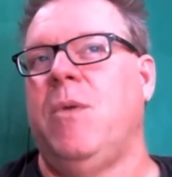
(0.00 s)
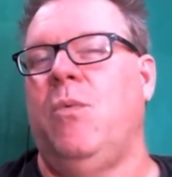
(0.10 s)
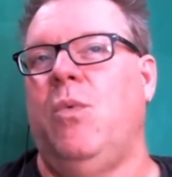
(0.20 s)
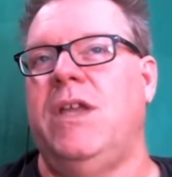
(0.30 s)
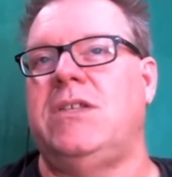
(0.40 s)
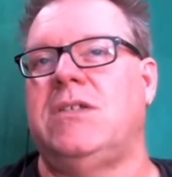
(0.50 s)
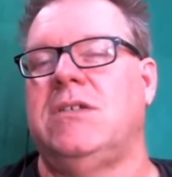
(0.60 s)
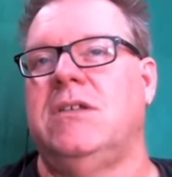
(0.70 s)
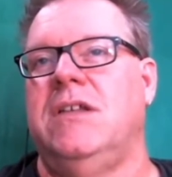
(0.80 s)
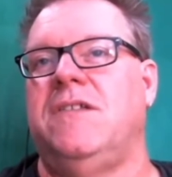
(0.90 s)
which
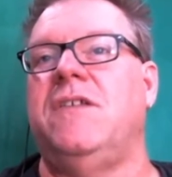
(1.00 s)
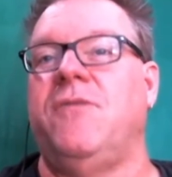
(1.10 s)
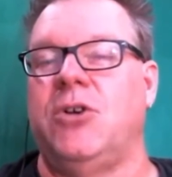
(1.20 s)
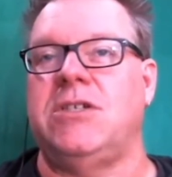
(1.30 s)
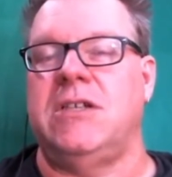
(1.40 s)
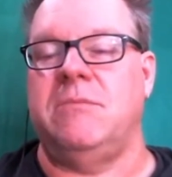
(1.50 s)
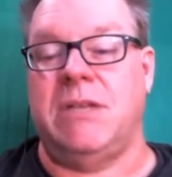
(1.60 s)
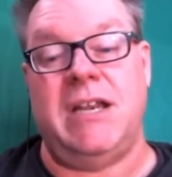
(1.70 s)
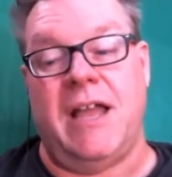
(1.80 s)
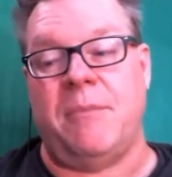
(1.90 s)
is unfortunate,
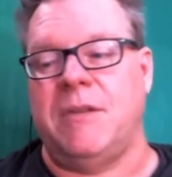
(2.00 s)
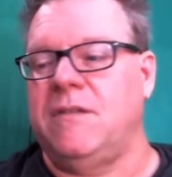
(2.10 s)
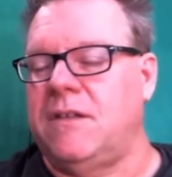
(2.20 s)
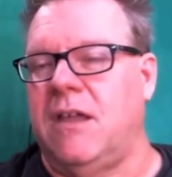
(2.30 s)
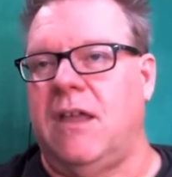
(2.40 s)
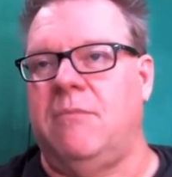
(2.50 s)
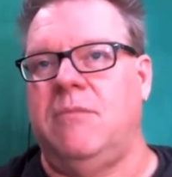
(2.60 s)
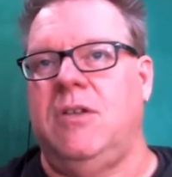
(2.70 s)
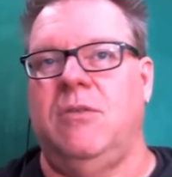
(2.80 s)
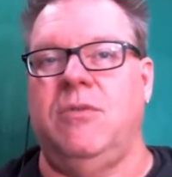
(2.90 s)
but it happens. Um,
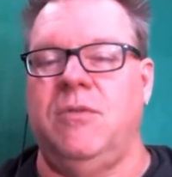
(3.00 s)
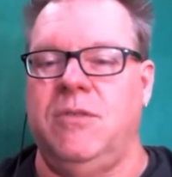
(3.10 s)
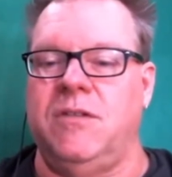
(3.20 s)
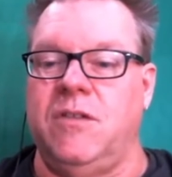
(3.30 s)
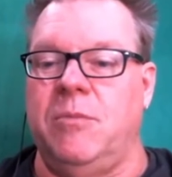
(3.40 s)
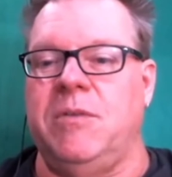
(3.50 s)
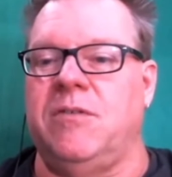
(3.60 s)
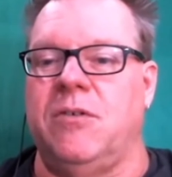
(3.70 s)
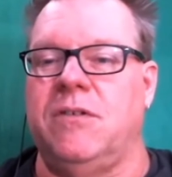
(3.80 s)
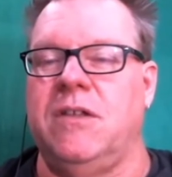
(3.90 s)
you know, this is open
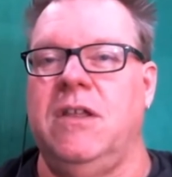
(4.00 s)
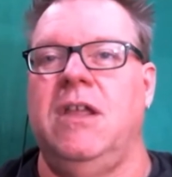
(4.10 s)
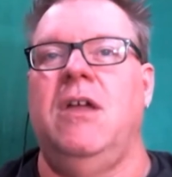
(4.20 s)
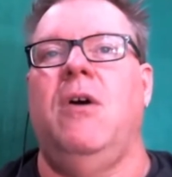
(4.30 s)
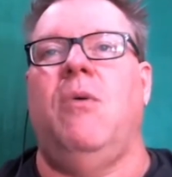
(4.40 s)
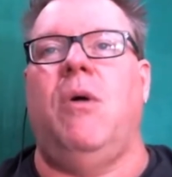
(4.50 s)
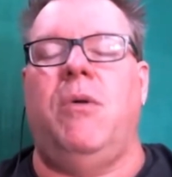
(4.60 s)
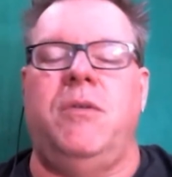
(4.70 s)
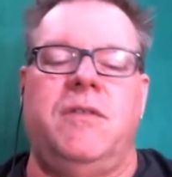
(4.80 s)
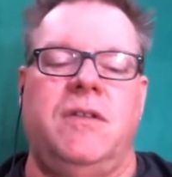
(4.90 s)
source. What
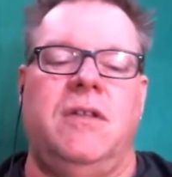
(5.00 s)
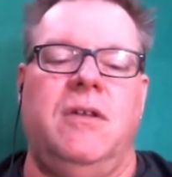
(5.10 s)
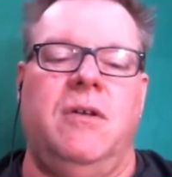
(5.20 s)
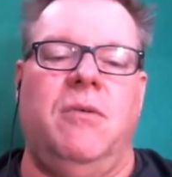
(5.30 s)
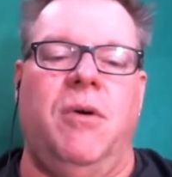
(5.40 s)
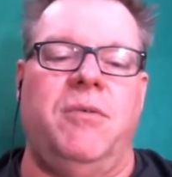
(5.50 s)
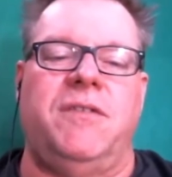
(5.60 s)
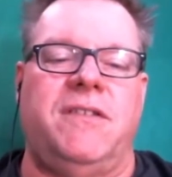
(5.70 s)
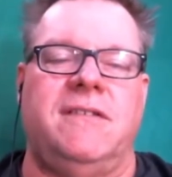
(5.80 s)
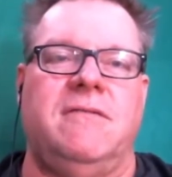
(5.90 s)
was, what
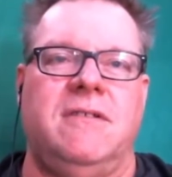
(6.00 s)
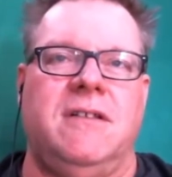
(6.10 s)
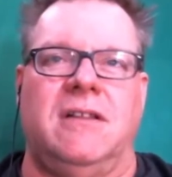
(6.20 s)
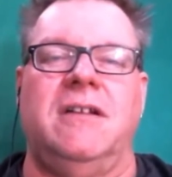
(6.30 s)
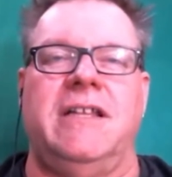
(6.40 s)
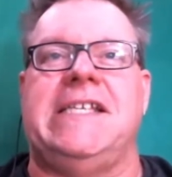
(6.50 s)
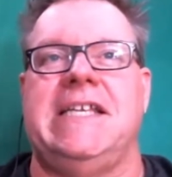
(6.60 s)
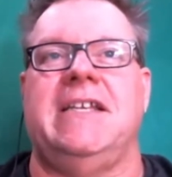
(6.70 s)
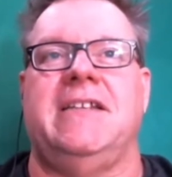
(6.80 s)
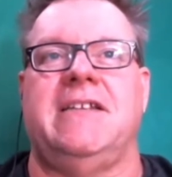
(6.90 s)
was clearly
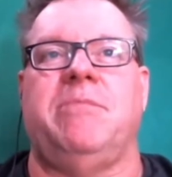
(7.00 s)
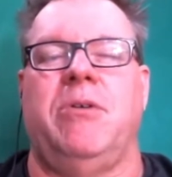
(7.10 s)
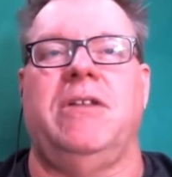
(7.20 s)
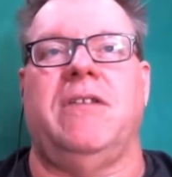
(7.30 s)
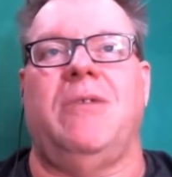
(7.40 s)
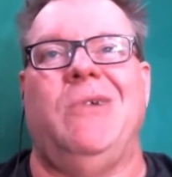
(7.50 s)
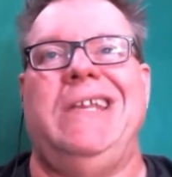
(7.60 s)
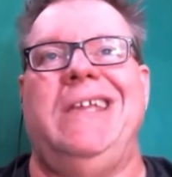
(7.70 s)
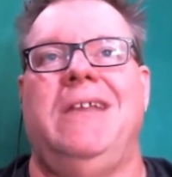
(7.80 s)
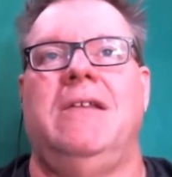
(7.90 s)
seen at this point is like, we
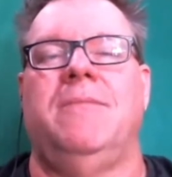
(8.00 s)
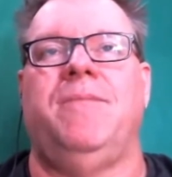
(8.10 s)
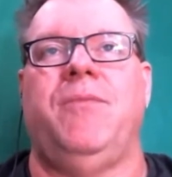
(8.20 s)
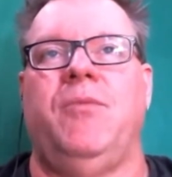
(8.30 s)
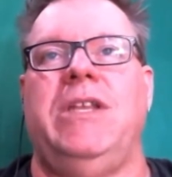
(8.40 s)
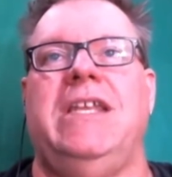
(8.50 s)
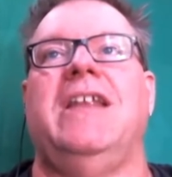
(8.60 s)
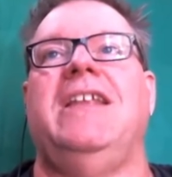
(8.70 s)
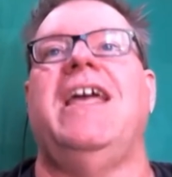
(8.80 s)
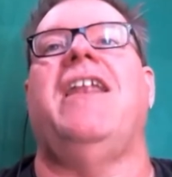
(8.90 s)
need we need a
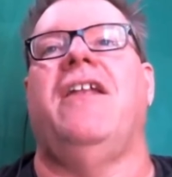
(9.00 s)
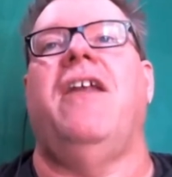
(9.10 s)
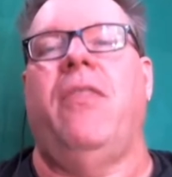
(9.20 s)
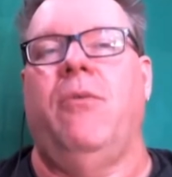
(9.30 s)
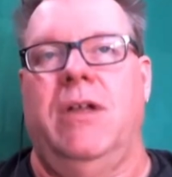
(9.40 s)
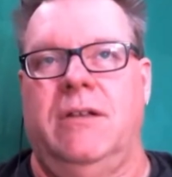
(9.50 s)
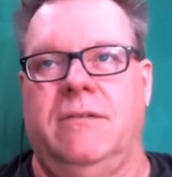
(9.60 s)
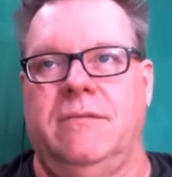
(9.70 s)
yet another one.